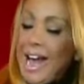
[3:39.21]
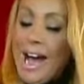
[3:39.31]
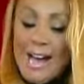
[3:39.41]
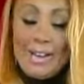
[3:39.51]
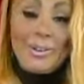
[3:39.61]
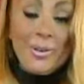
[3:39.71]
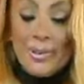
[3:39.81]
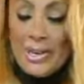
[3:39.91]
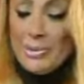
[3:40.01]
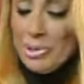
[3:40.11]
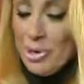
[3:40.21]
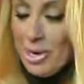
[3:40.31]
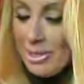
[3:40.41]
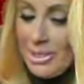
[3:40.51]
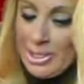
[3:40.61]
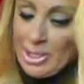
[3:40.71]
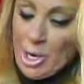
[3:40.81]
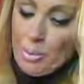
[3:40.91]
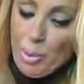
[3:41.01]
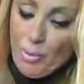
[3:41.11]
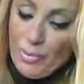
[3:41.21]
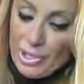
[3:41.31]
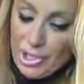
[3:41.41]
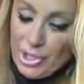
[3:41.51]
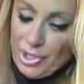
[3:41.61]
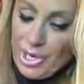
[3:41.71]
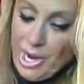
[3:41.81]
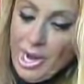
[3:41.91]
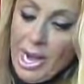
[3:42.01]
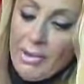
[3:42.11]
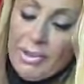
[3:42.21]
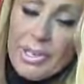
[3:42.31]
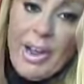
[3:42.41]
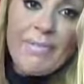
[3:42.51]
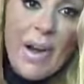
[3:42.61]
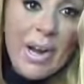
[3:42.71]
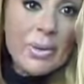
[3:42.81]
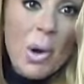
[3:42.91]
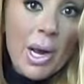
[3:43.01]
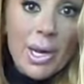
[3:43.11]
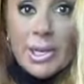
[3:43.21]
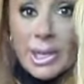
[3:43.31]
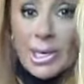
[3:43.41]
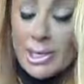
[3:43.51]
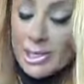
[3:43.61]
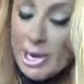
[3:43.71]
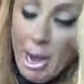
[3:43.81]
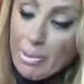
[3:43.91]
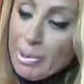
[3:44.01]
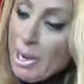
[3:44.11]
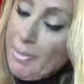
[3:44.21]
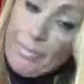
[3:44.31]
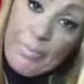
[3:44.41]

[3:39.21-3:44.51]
I don't know. Did anyone try this? It's called Provisions. Everyday Fine Wines, and it's a Cabernet.